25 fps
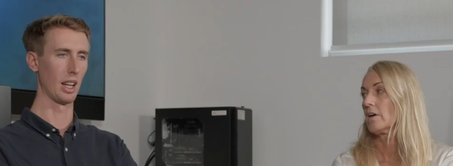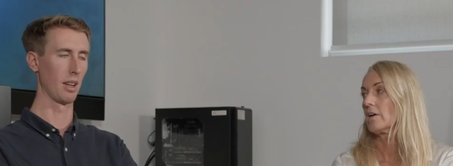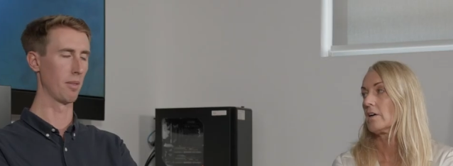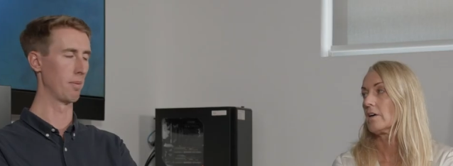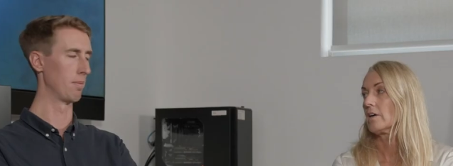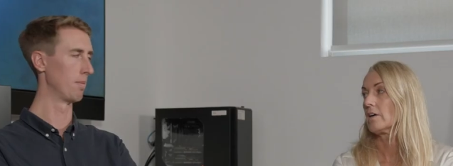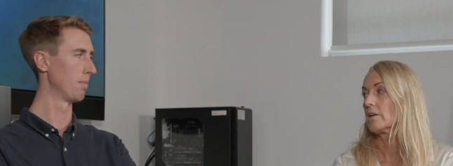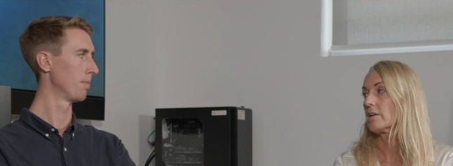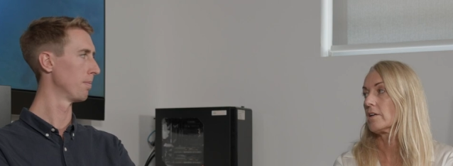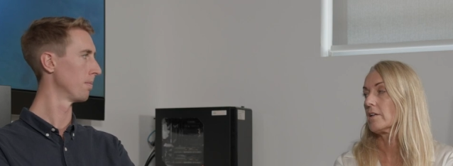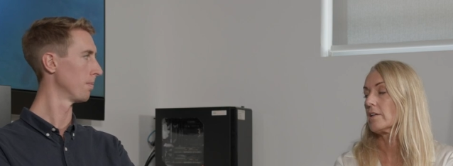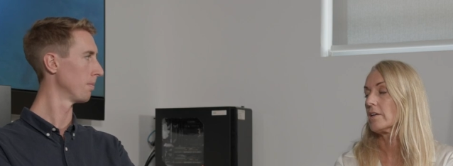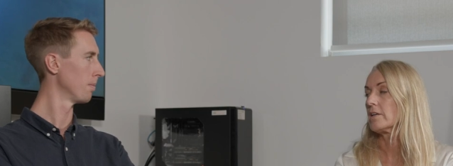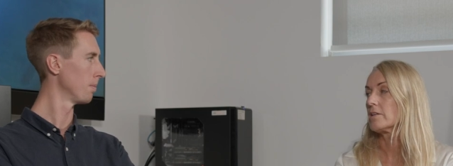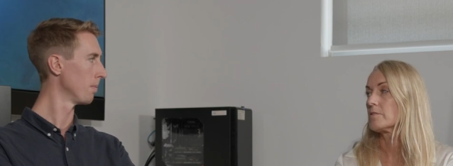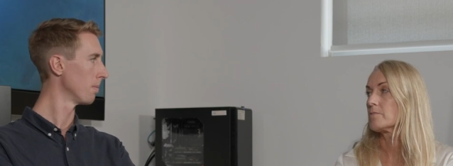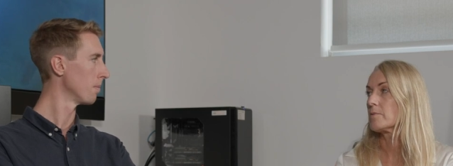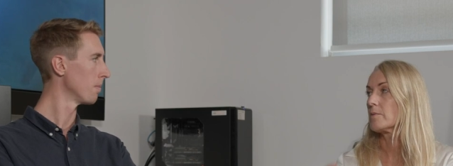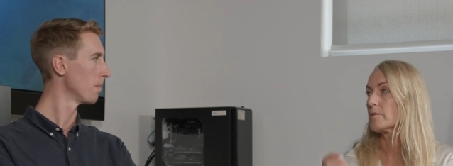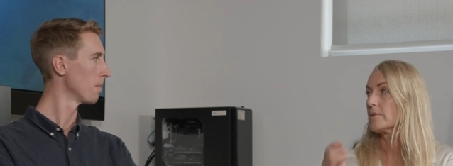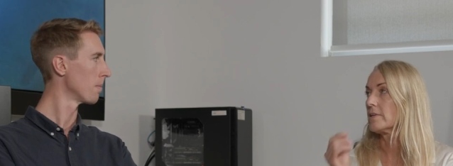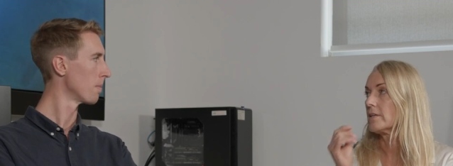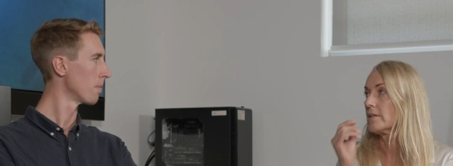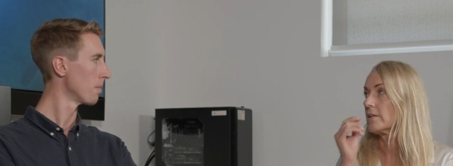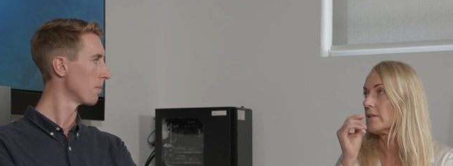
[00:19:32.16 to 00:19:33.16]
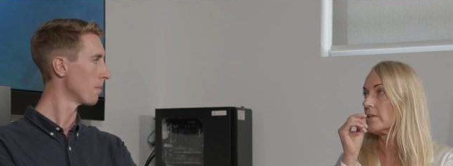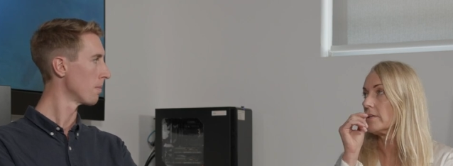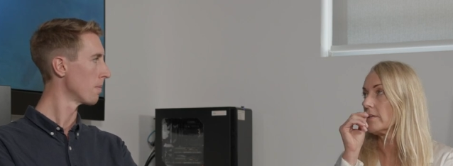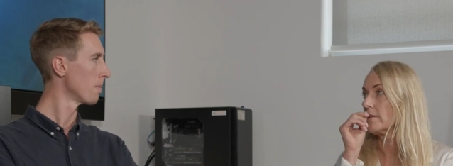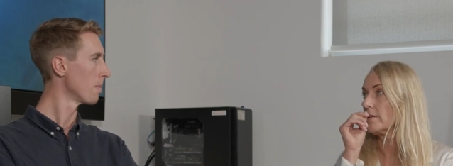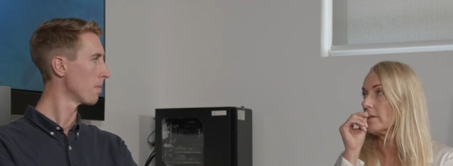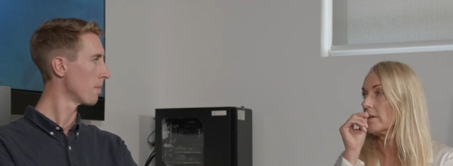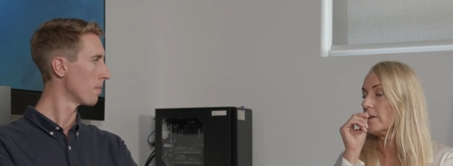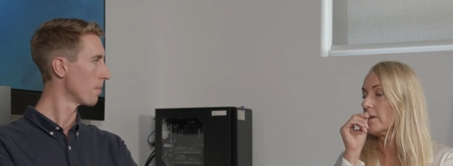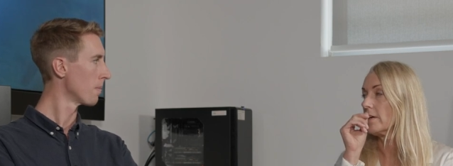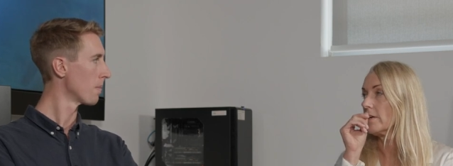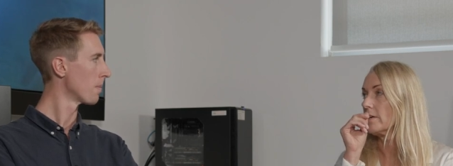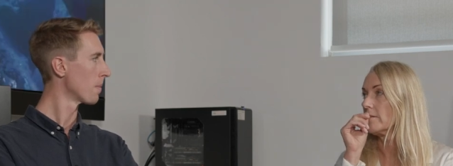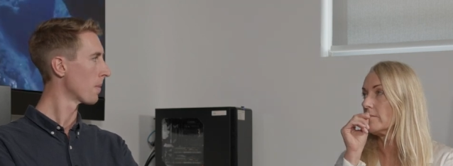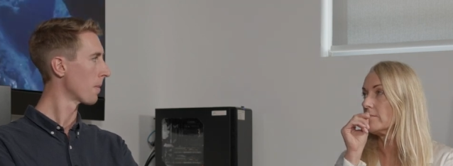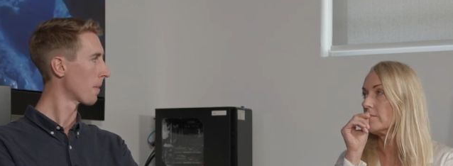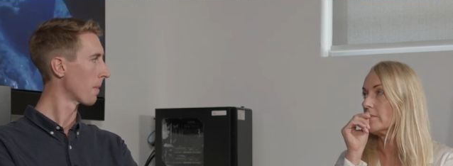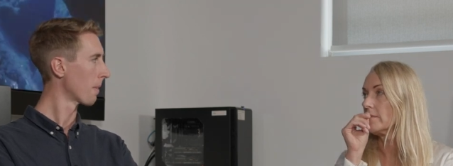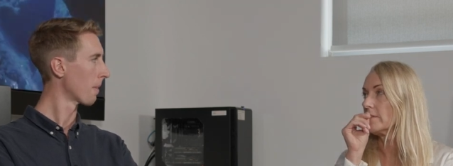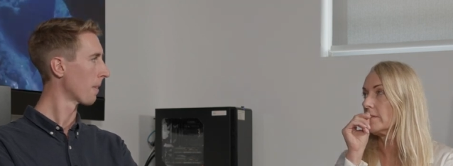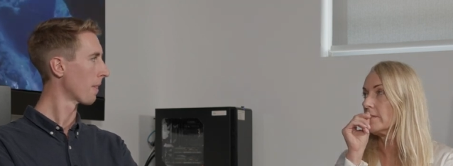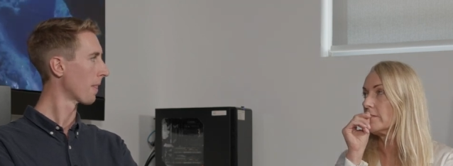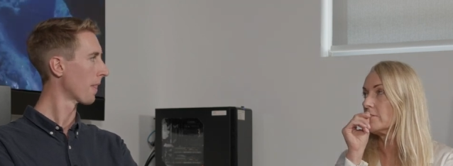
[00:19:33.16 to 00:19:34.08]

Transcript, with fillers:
Speaker 1: Um, uh, and I think it's probably um,